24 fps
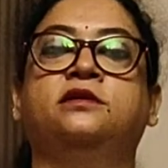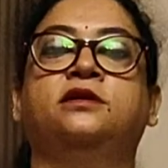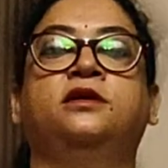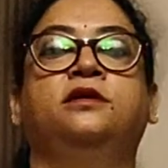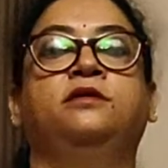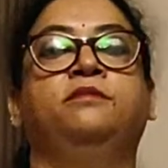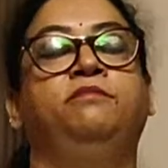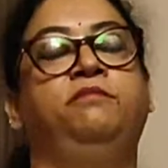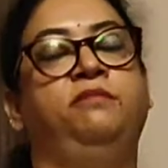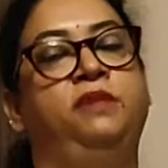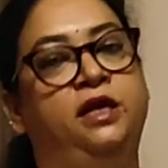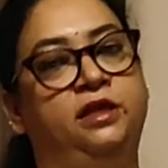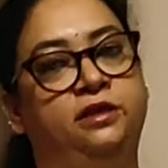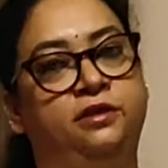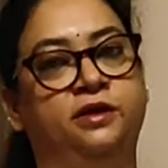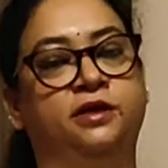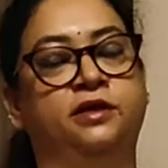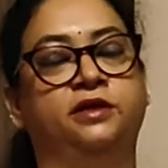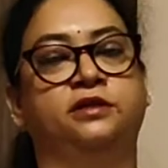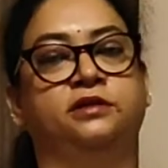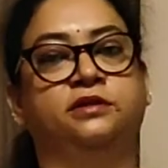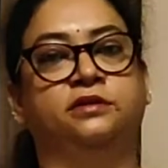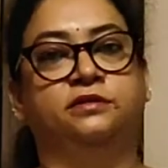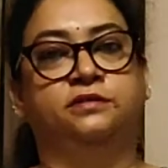That is
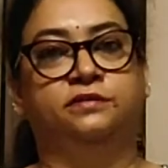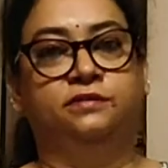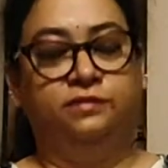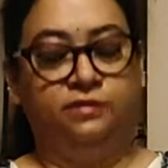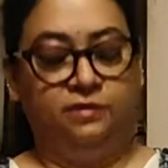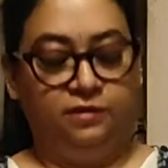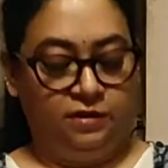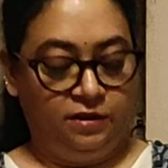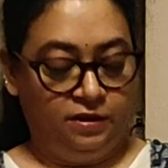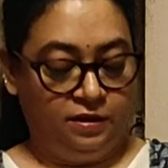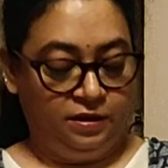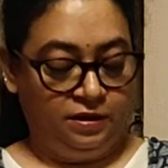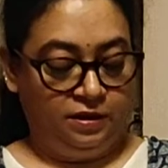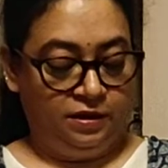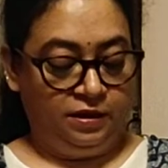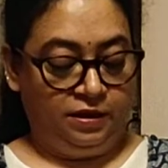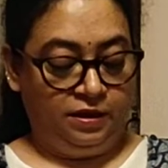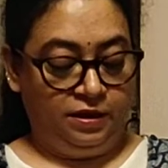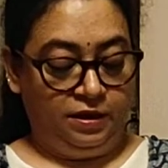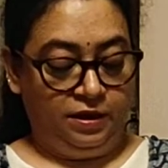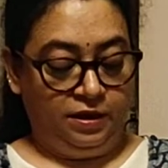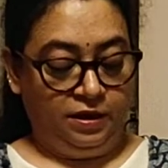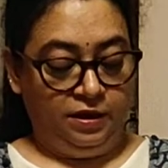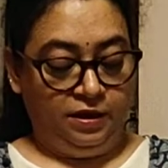why it is one of the
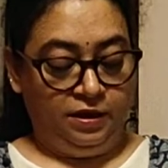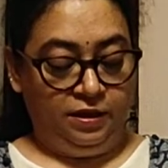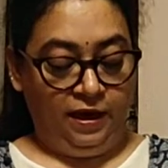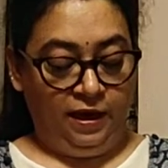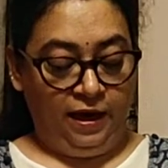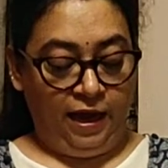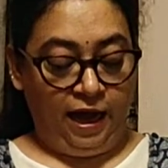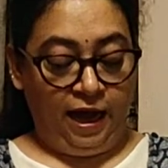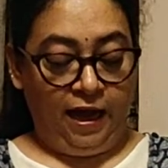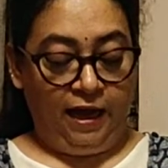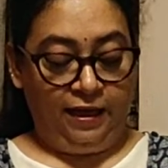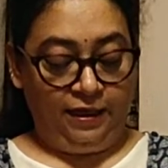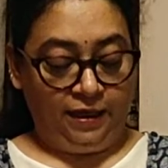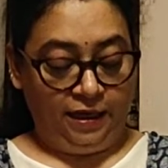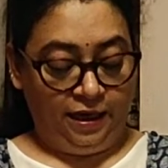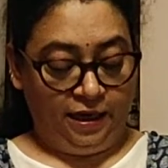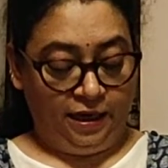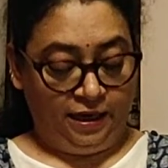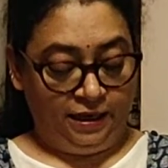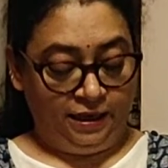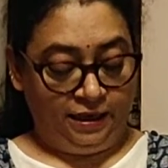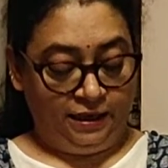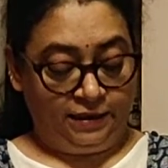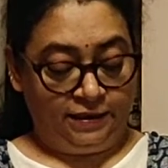
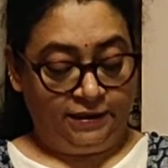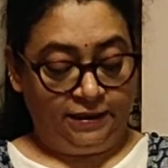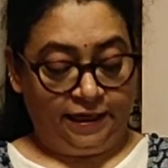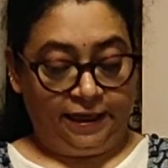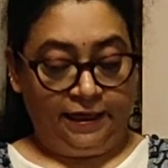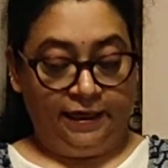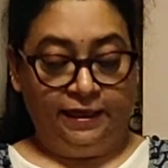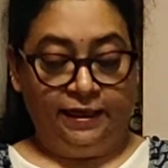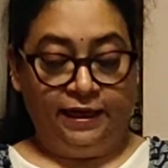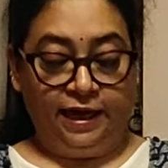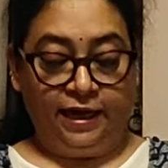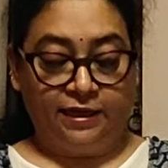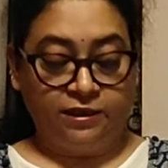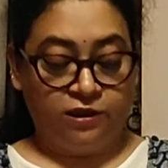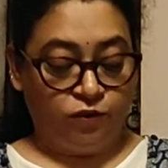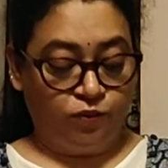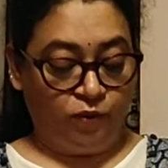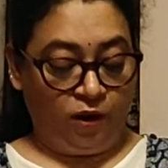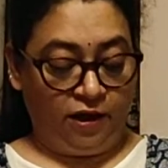best method.